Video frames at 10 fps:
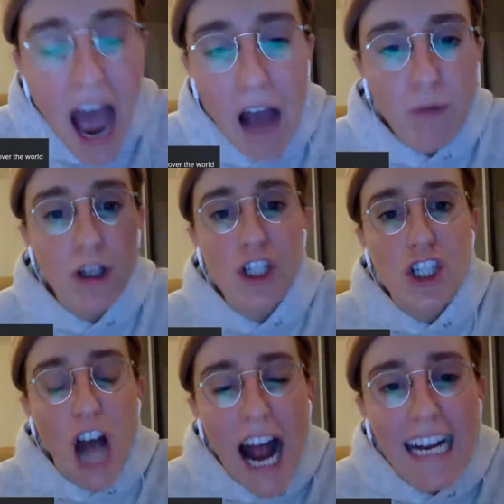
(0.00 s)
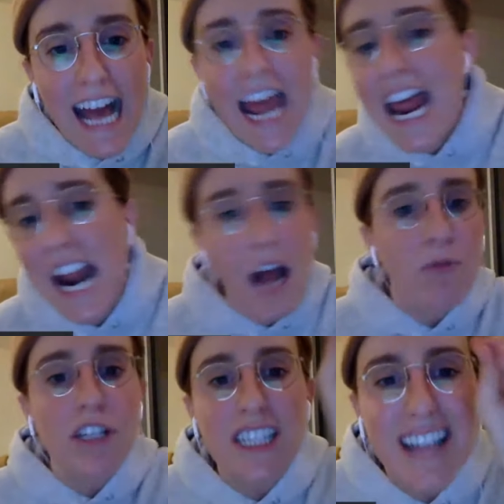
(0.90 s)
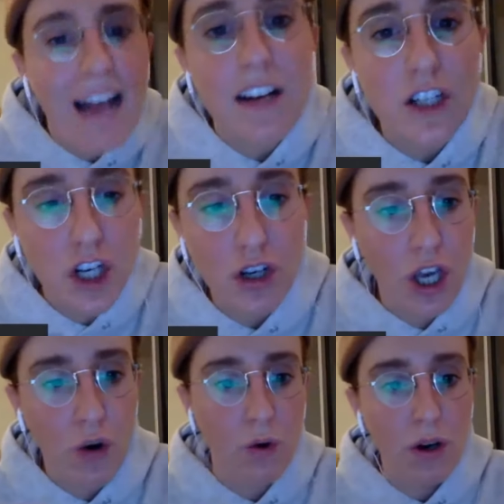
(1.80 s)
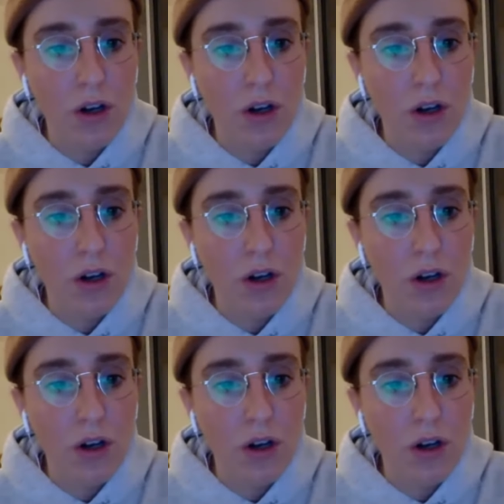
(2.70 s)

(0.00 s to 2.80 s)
I will sign it and I will send it to you.